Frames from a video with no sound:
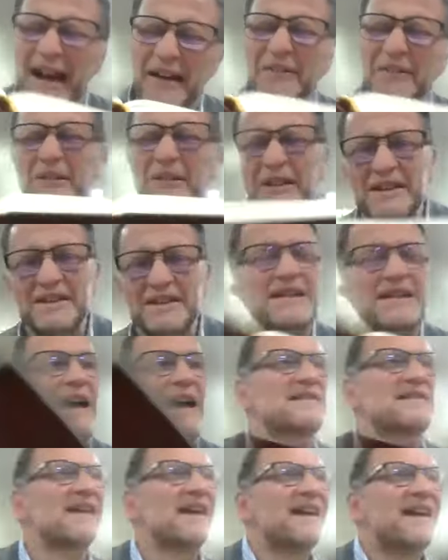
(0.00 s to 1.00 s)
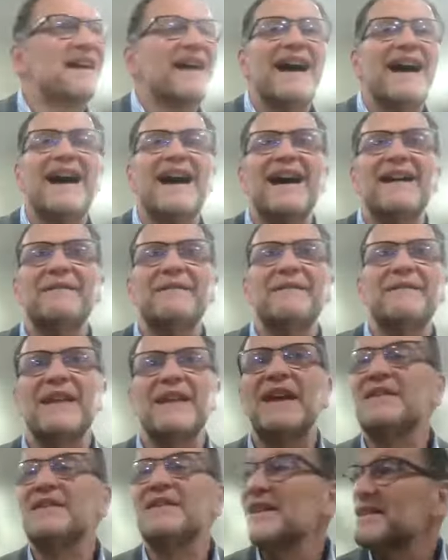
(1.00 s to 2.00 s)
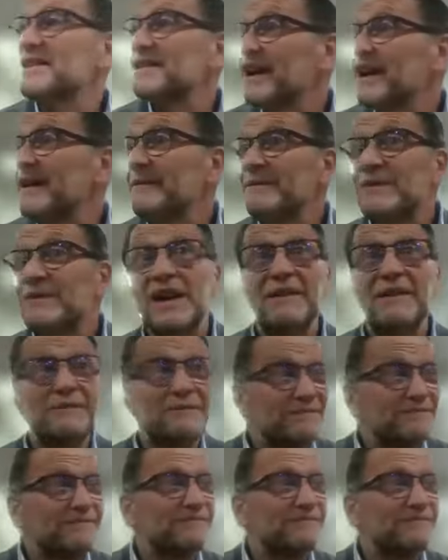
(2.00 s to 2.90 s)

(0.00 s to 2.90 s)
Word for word: out what it says. Uh, and then there's the, the